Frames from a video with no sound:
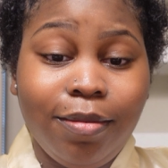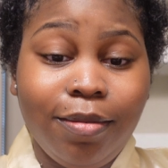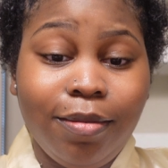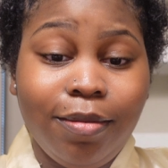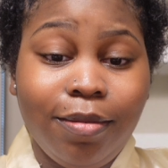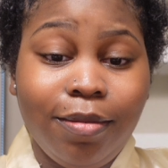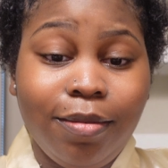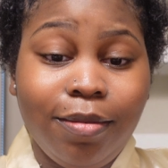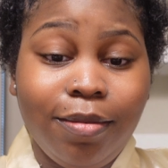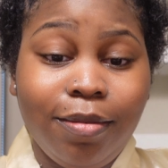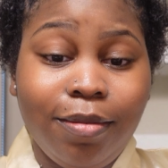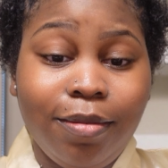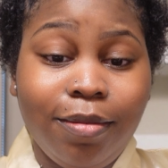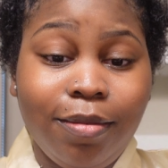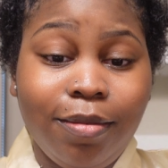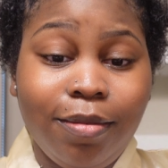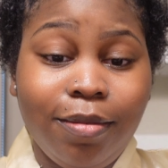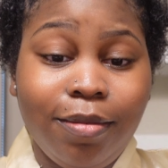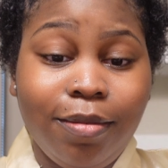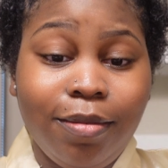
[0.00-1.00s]
I
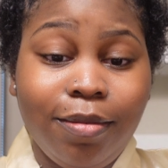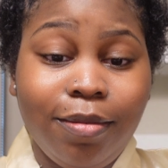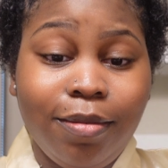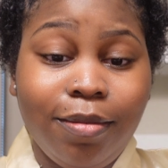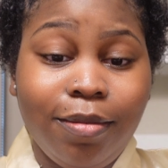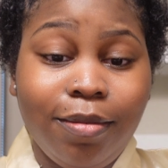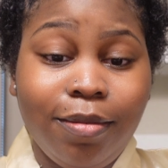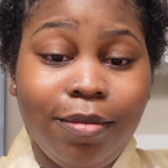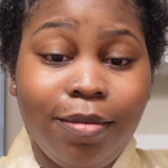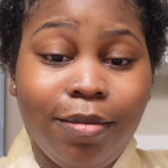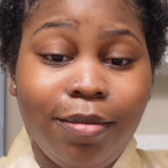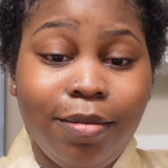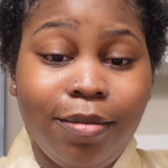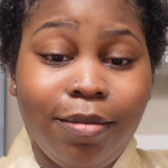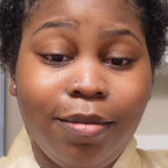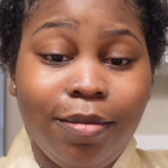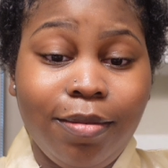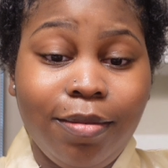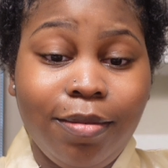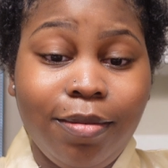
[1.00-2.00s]
definitely pronounced that
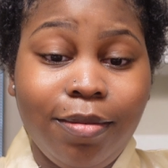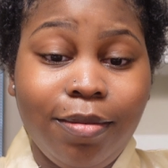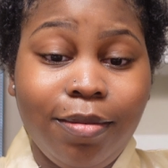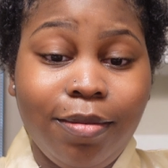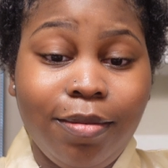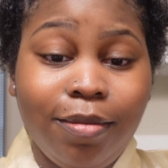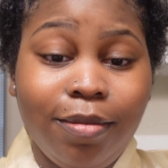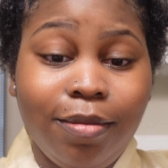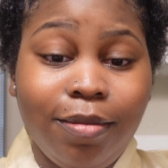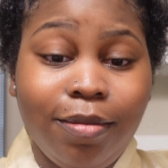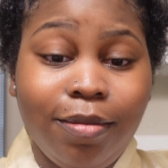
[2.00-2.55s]
wrong, so.